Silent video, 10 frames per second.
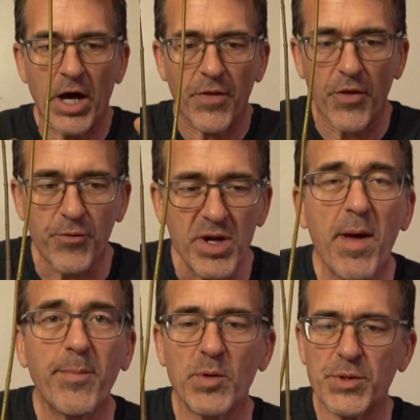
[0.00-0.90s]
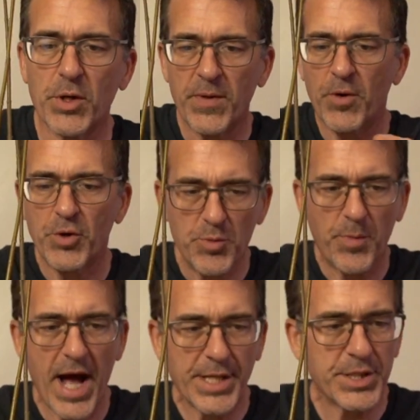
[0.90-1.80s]
The three maples are in their new
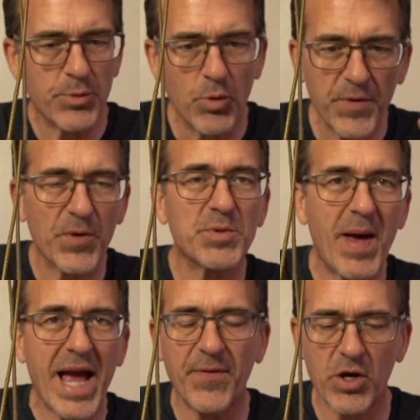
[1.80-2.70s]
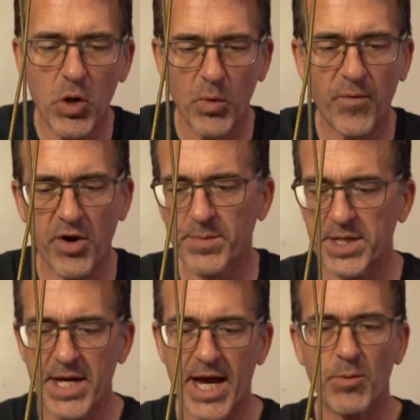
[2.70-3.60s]
pots. We'll get those back in the cold frame
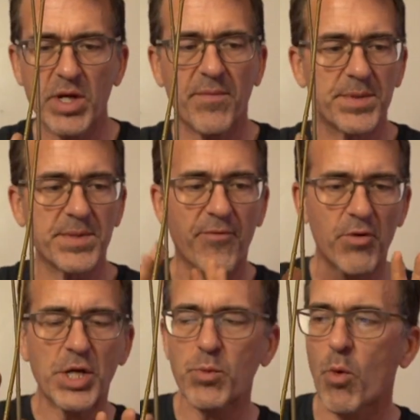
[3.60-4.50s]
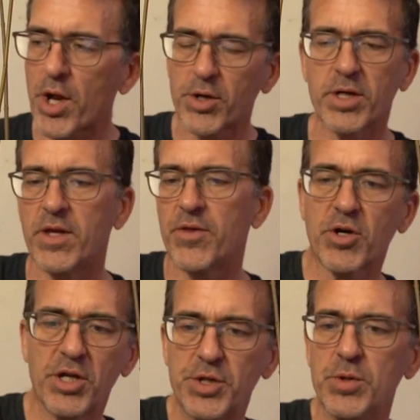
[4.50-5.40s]
tonight. We'll give them some fresh water and then they're
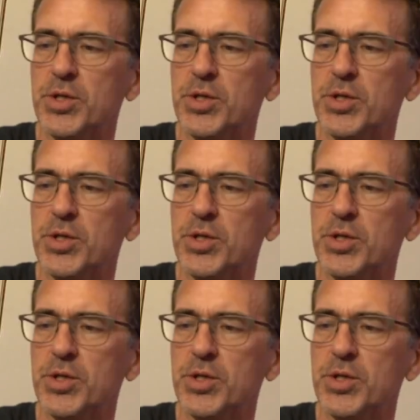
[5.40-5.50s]
going to do